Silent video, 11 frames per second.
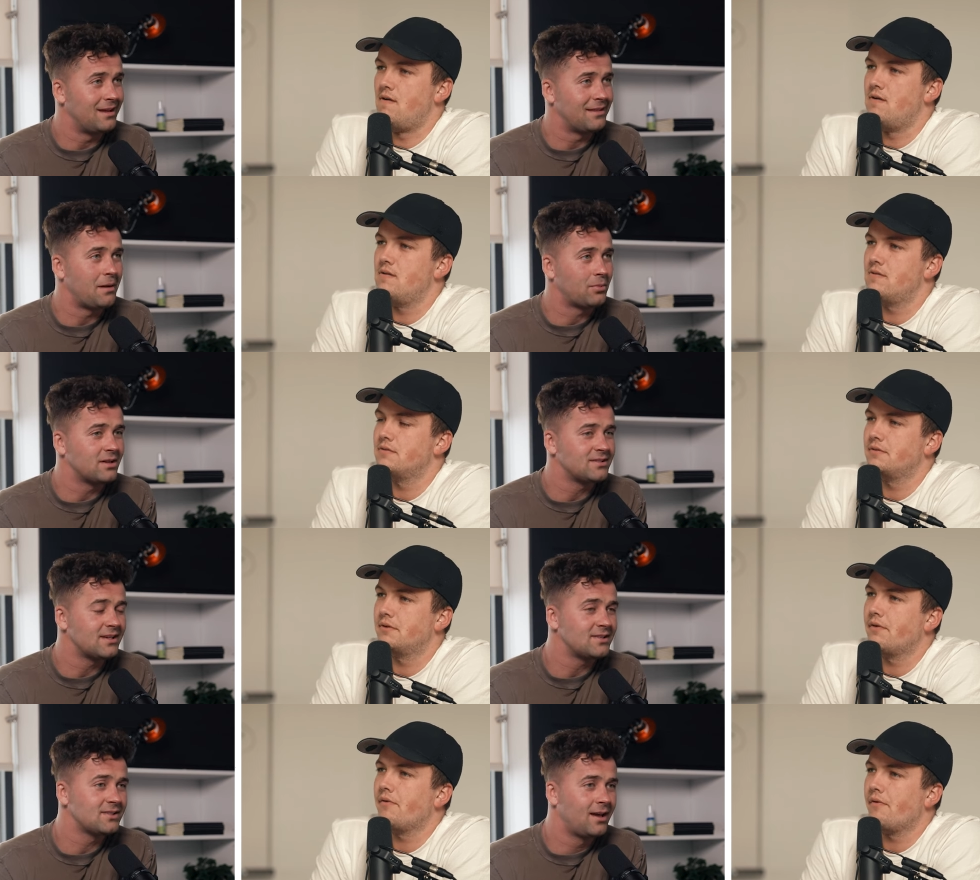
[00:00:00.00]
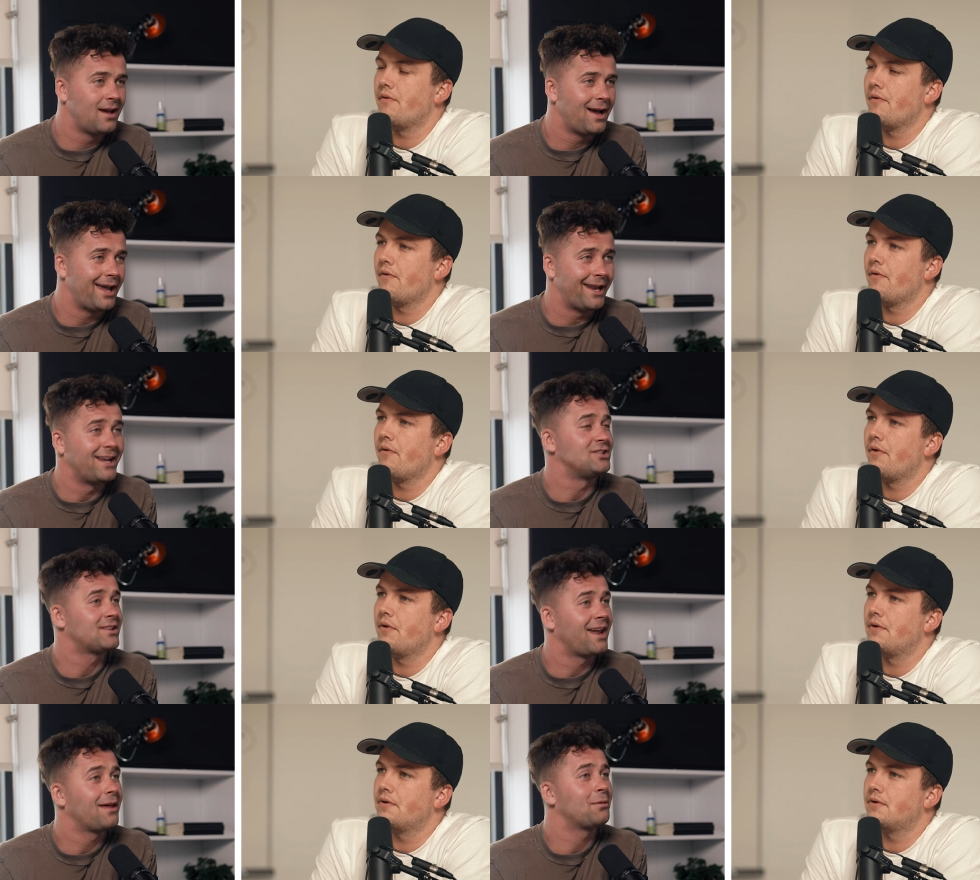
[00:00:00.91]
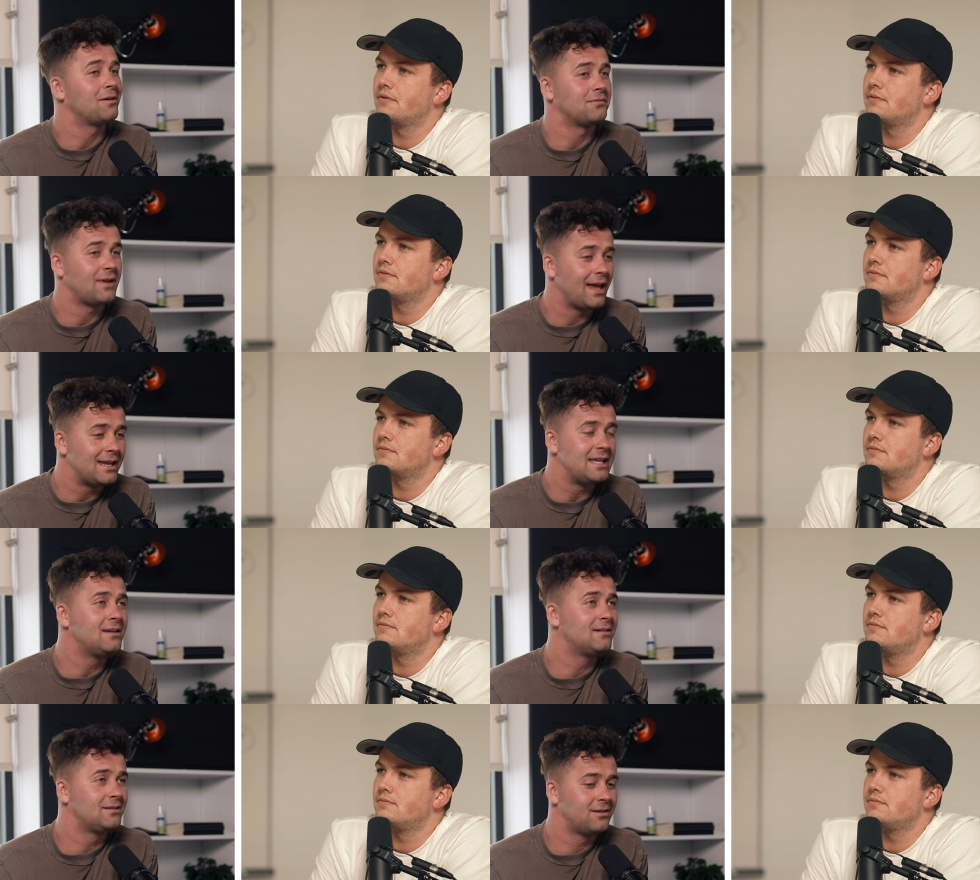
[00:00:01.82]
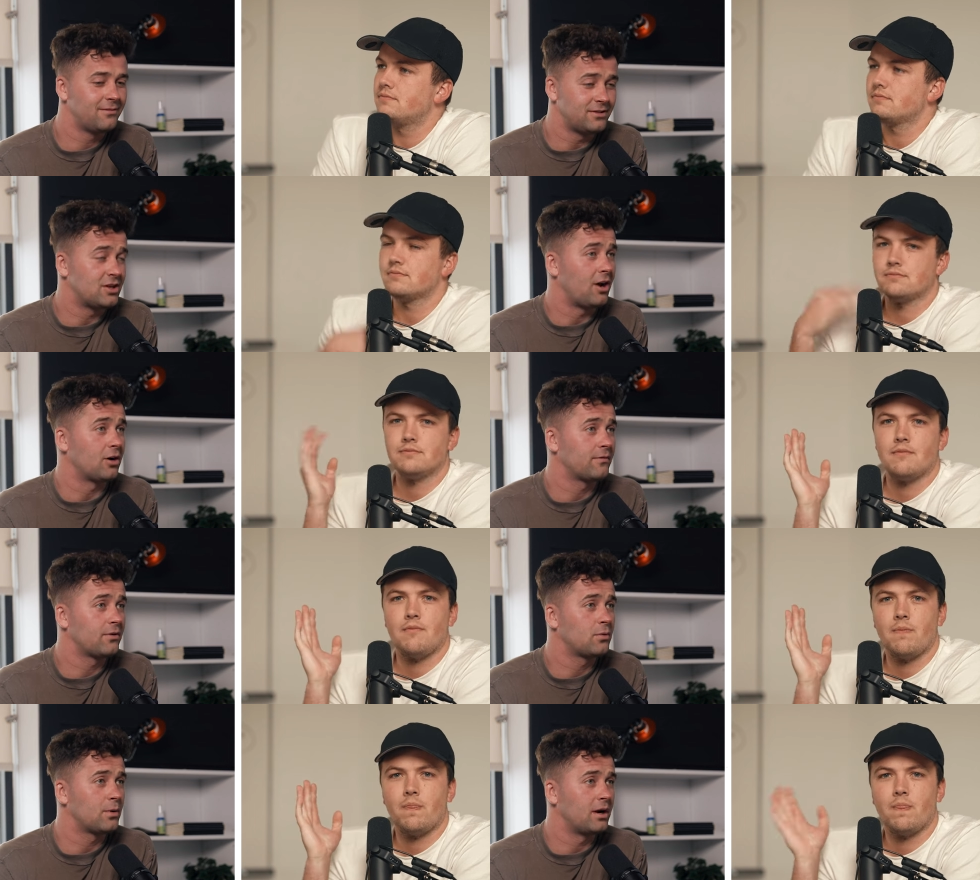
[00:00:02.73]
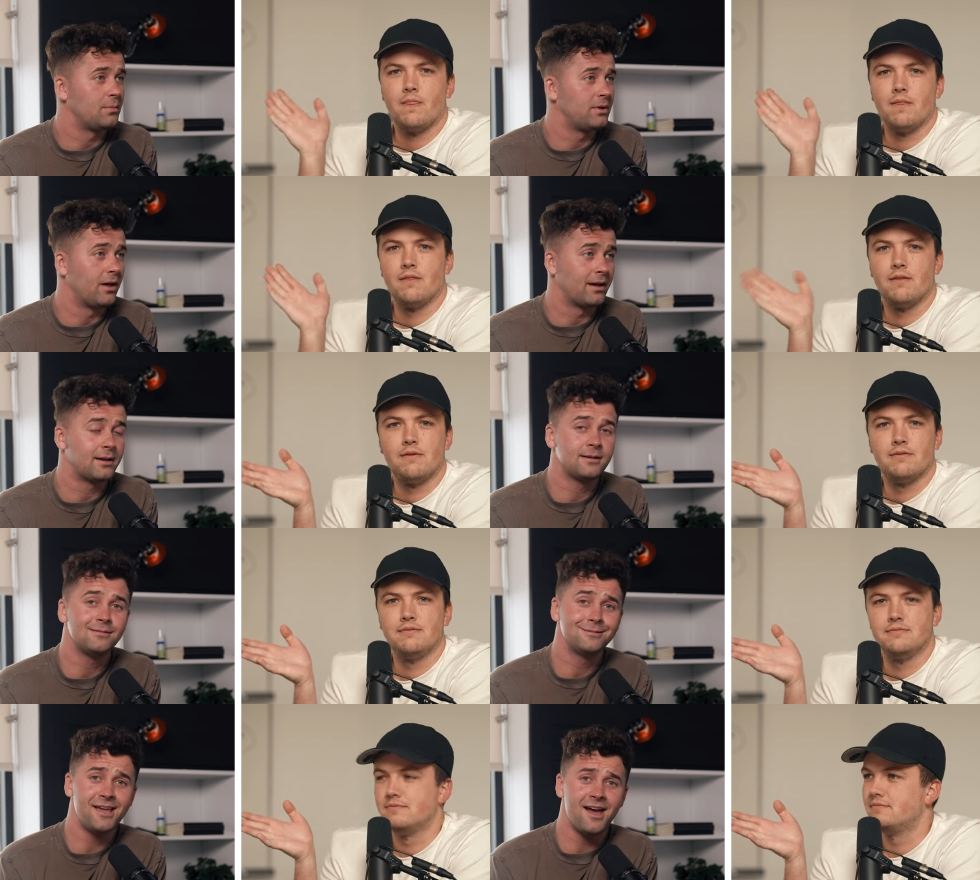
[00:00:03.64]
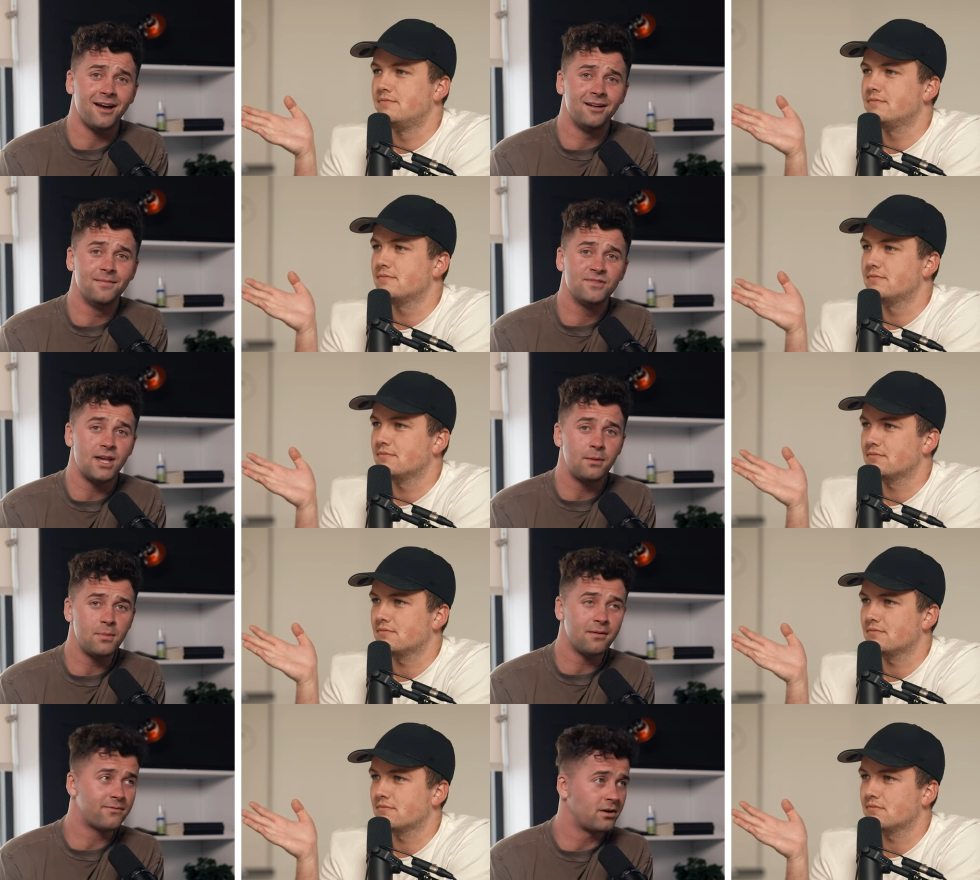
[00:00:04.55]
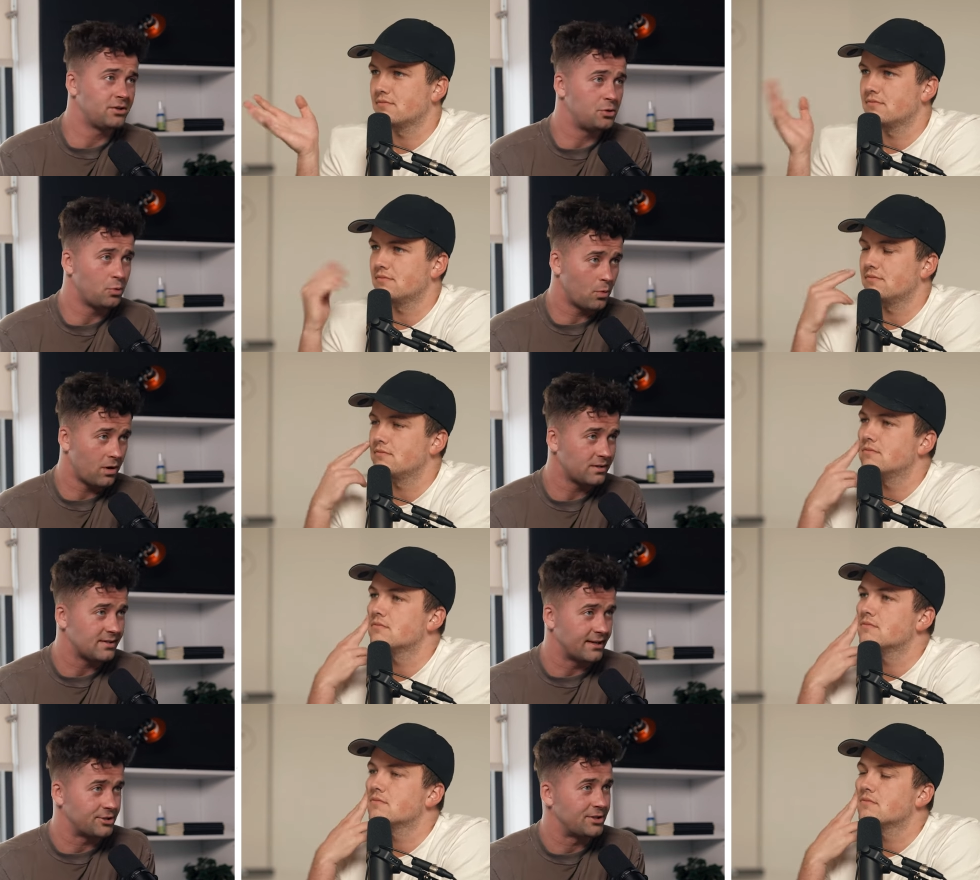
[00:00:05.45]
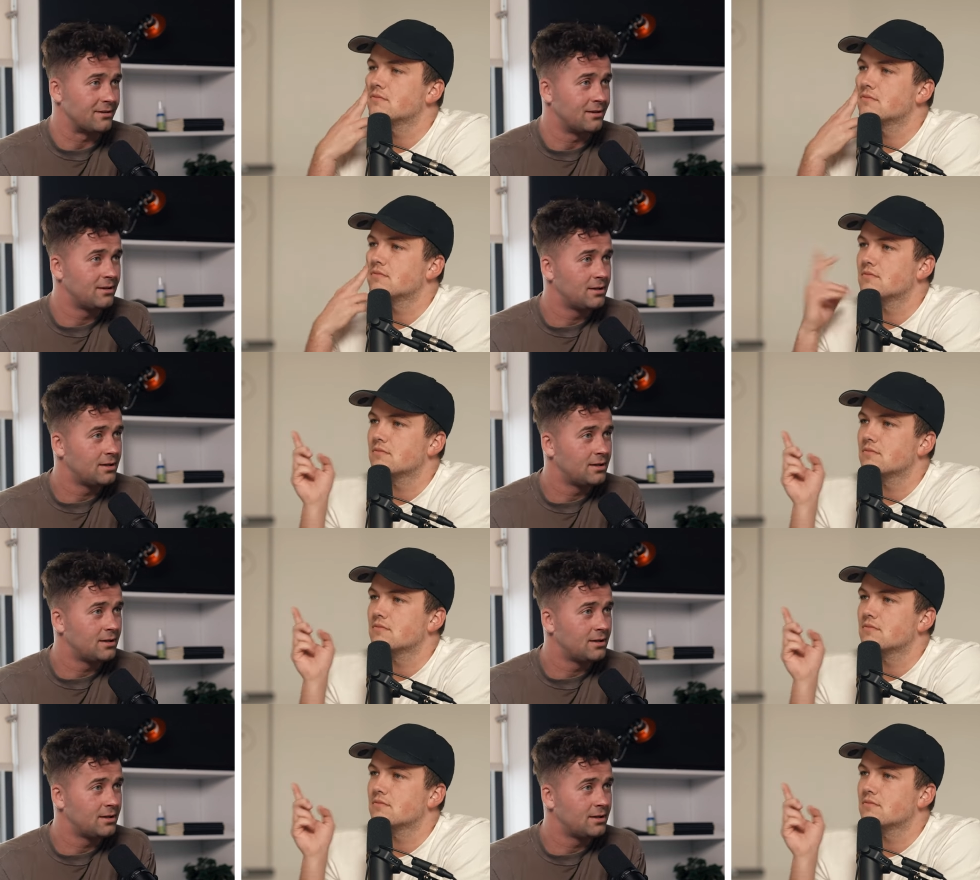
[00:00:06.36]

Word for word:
Speaker 1: in that process, and I just can't think of any photographer where I'd be like, yeah, sign me up for a dude war session.